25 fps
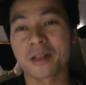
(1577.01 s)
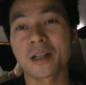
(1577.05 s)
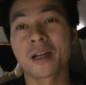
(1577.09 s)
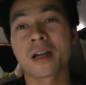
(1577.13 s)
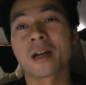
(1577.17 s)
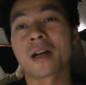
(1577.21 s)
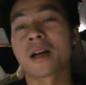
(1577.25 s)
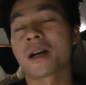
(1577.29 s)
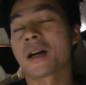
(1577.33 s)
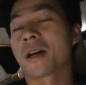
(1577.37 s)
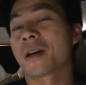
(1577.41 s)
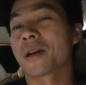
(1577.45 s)

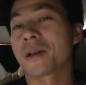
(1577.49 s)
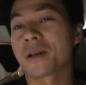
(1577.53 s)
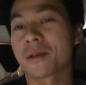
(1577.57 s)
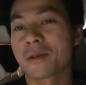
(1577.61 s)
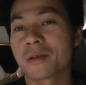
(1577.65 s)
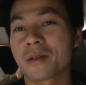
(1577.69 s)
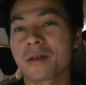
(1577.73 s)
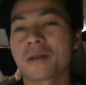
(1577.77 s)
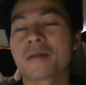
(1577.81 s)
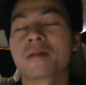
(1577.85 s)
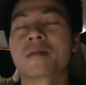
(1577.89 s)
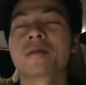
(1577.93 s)
Yeah,
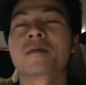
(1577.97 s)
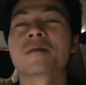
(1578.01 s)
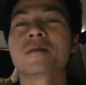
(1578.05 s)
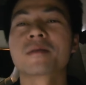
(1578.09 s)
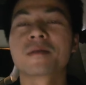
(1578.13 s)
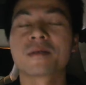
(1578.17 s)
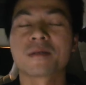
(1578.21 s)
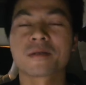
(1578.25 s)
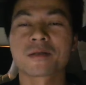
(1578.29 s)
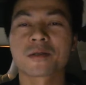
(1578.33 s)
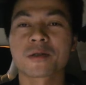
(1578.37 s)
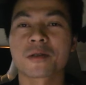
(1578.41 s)
and uh,
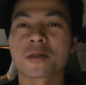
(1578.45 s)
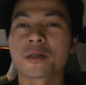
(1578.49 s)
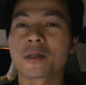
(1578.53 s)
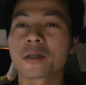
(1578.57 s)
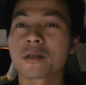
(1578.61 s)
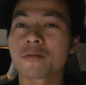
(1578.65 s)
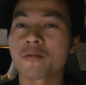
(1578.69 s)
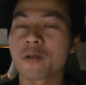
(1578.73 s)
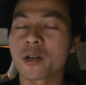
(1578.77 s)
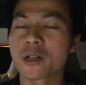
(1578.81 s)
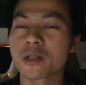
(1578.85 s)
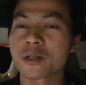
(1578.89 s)
so the
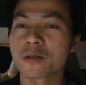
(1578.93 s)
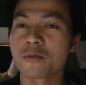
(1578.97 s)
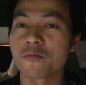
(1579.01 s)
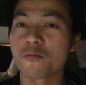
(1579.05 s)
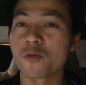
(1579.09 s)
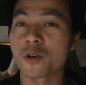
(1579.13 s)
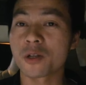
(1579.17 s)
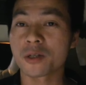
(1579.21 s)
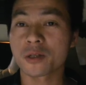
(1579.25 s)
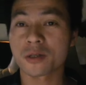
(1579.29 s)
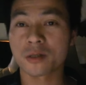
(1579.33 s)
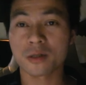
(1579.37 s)
situation
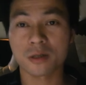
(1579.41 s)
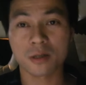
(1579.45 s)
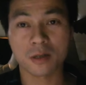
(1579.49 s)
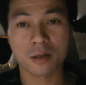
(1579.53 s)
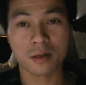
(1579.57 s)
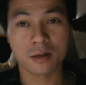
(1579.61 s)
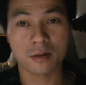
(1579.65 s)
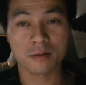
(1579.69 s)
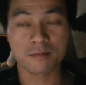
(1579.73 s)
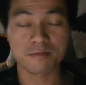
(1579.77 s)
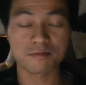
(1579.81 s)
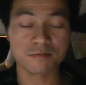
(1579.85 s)
was
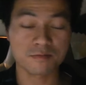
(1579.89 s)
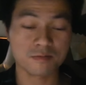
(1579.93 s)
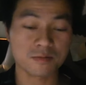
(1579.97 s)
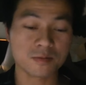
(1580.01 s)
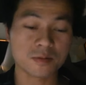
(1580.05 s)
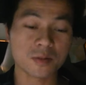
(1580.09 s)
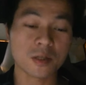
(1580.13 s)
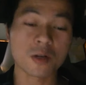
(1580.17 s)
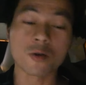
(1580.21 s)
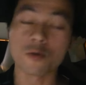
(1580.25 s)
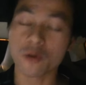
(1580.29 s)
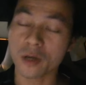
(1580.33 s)
um,
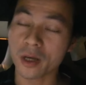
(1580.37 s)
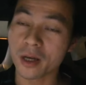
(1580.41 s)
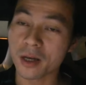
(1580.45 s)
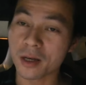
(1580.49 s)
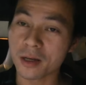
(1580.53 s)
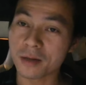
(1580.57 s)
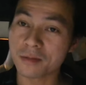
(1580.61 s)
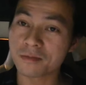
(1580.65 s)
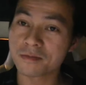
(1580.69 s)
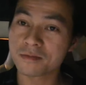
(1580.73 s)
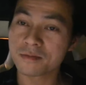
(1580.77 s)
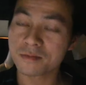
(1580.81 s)

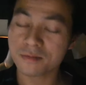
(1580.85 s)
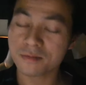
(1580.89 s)
okay.